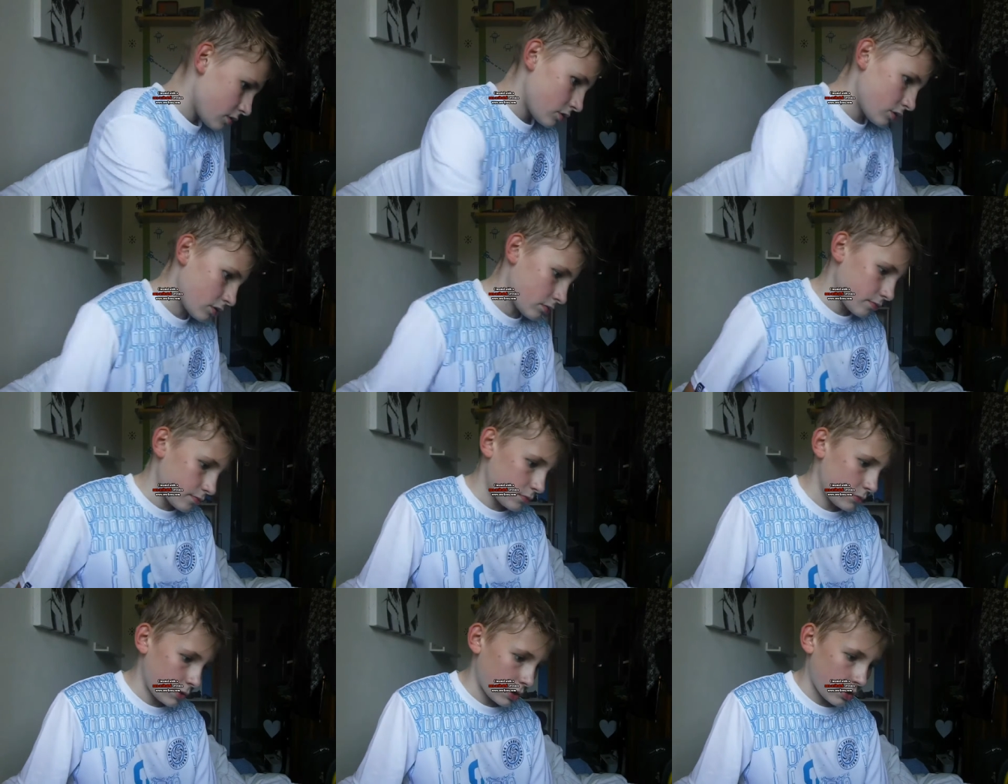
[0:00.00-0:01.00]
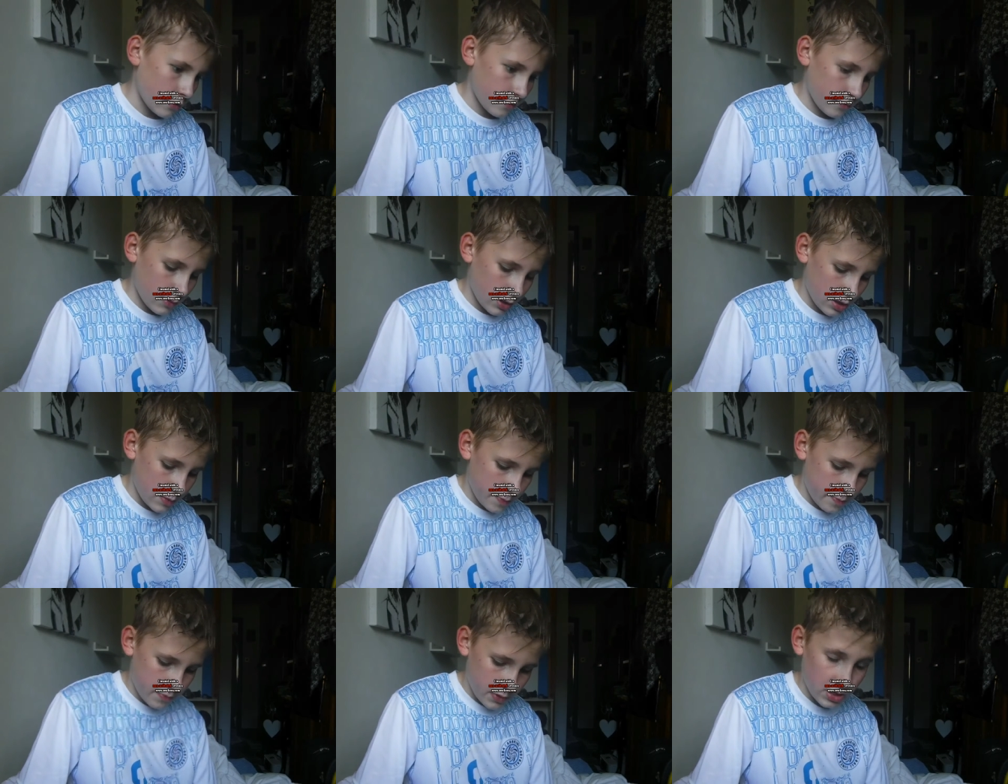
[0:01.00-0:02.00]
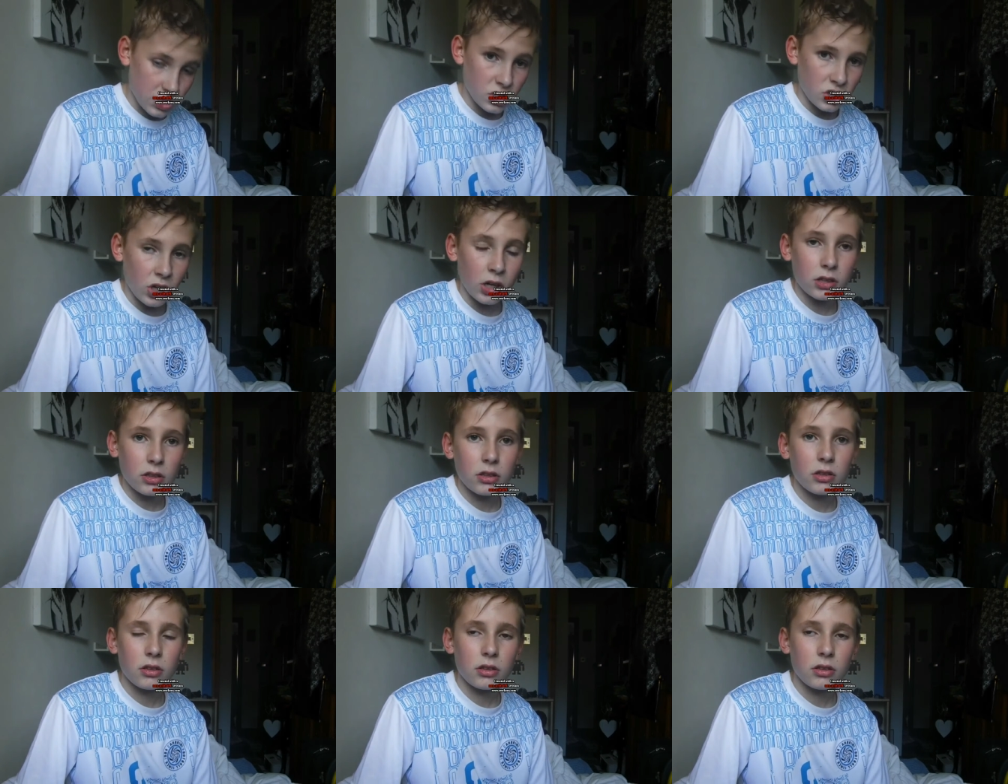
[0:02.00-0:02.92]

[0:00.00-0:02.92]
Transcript: So yeah, it's it sucked.